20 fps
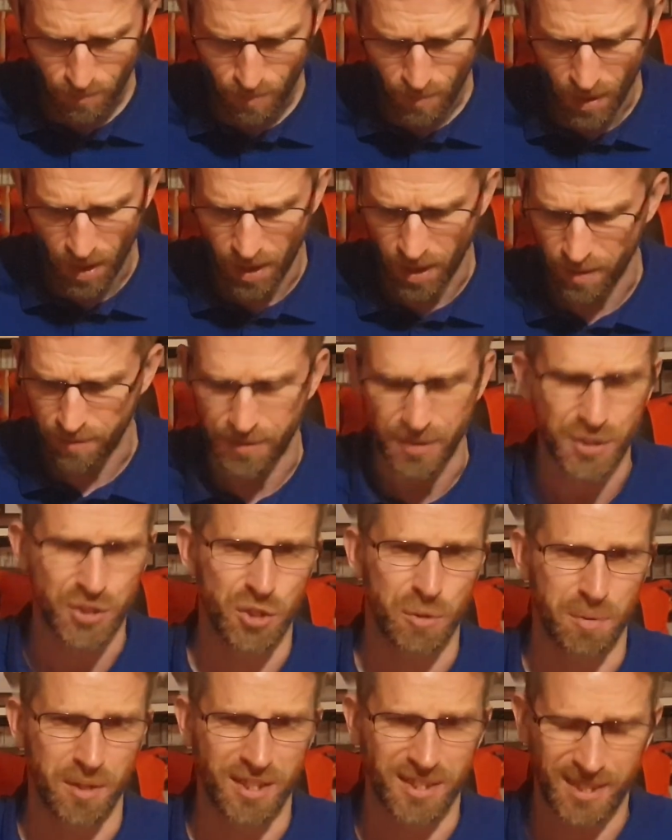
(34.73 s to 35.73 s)
for a
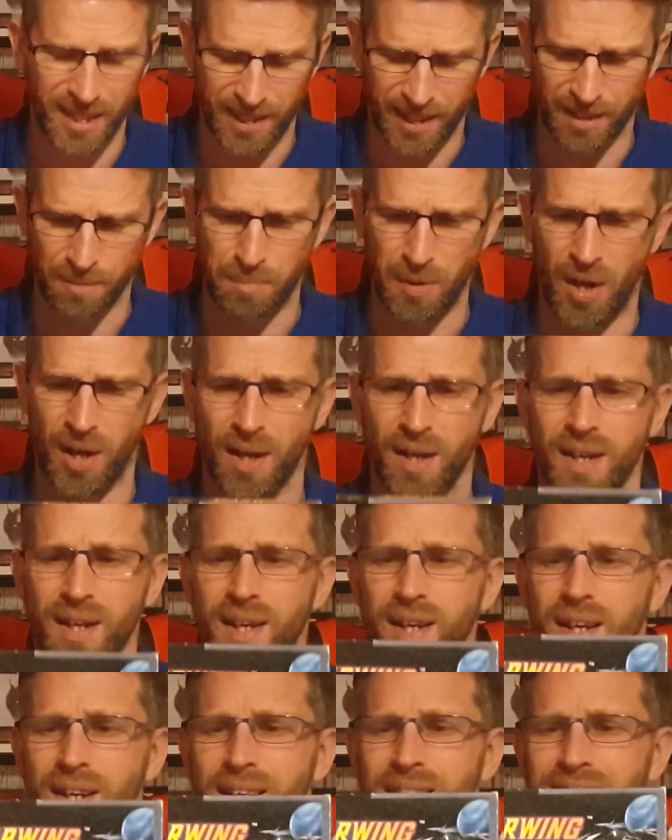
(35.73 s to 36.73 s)
Super Nintendo. But
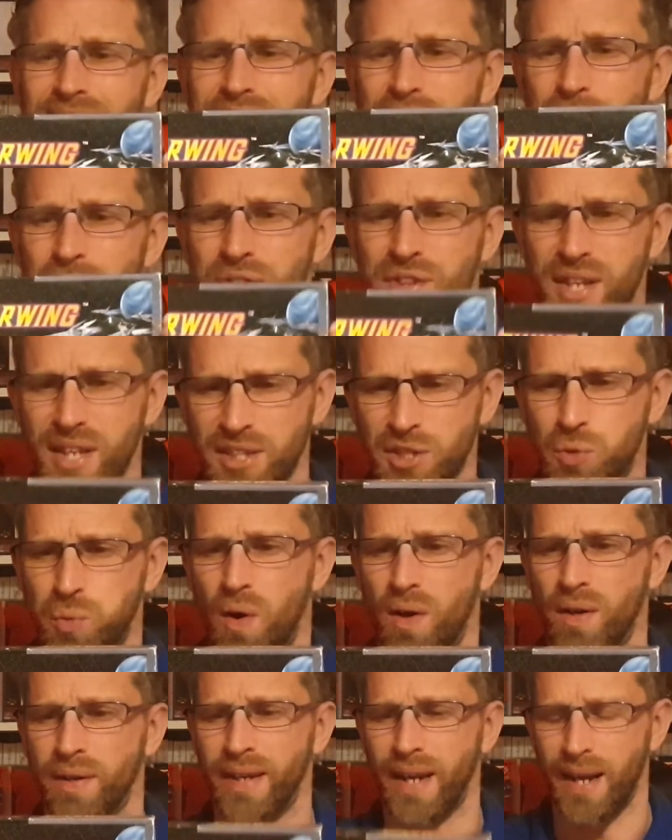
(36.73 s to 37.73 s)
so this
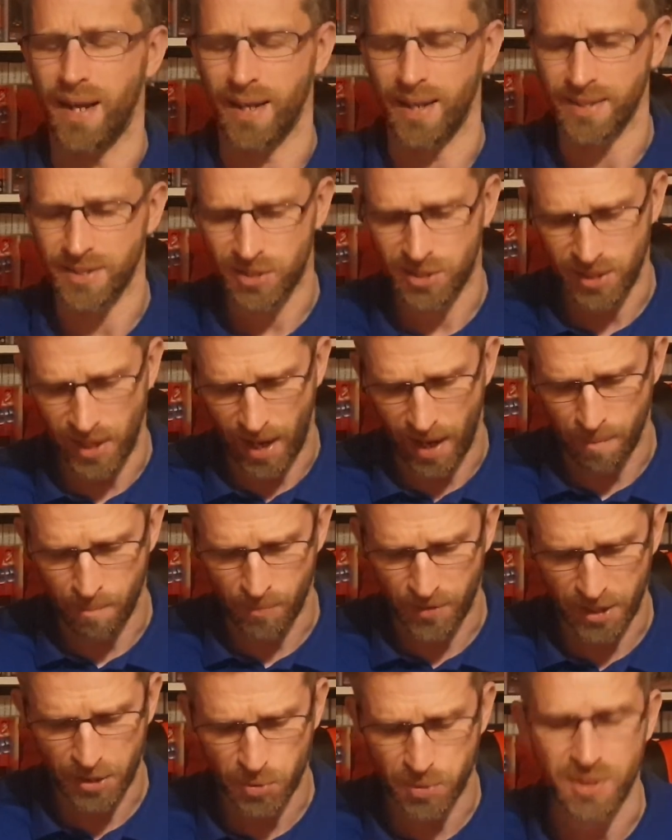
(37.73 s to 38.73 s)
one is,
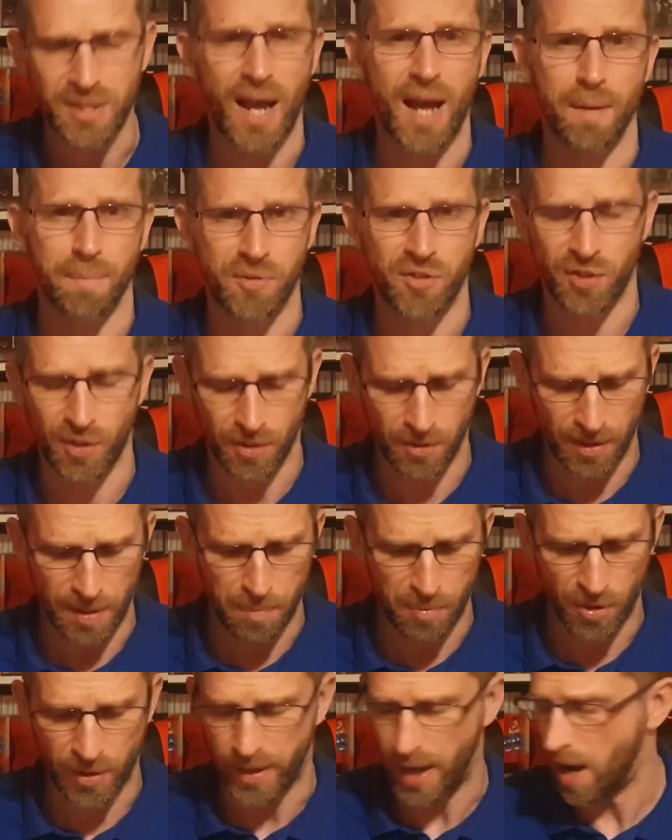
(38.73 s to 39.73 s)
this was absolutely
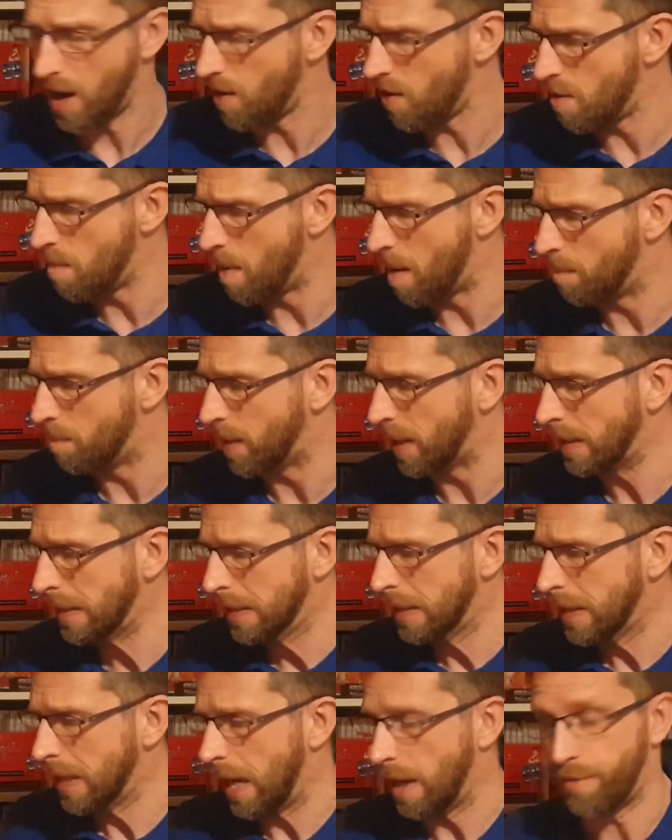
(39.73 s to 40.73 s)
brilliant. I remember
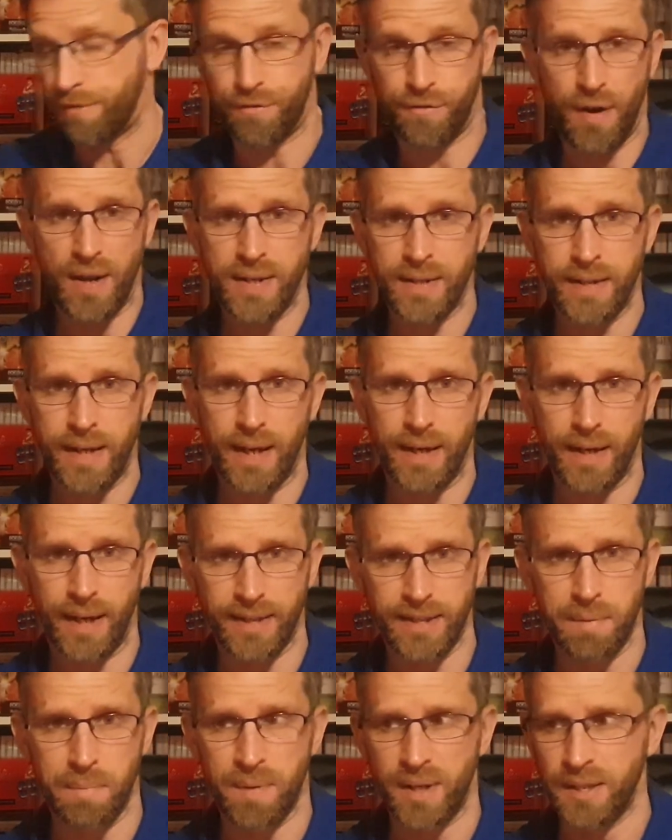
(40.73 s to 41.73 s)
a friend
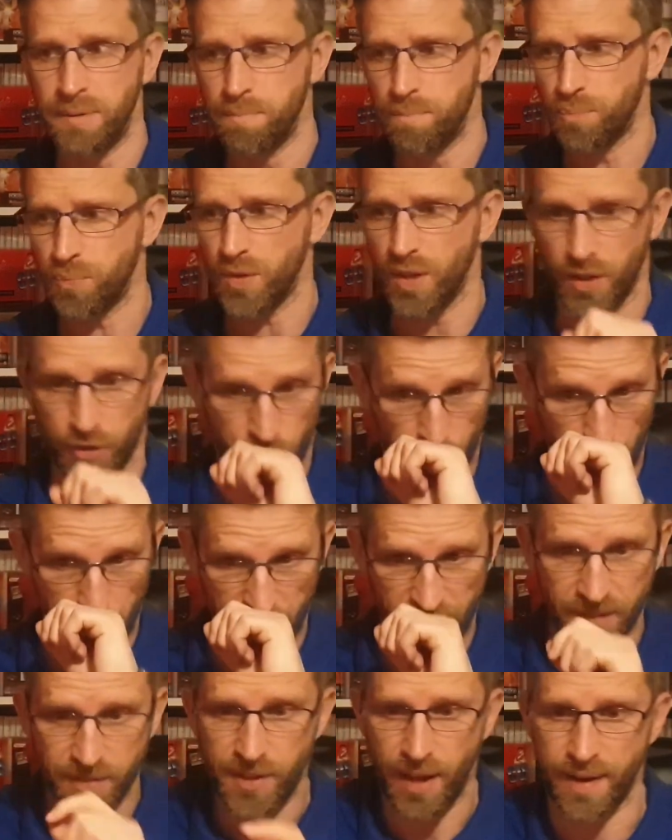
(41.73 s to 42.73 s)
lending me a Super
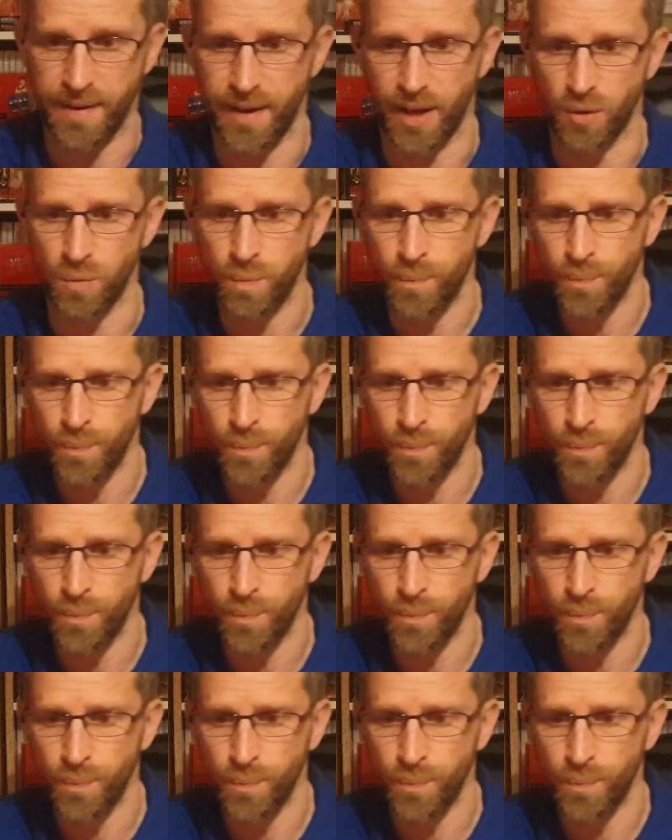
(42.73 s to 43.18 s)
Nintendo,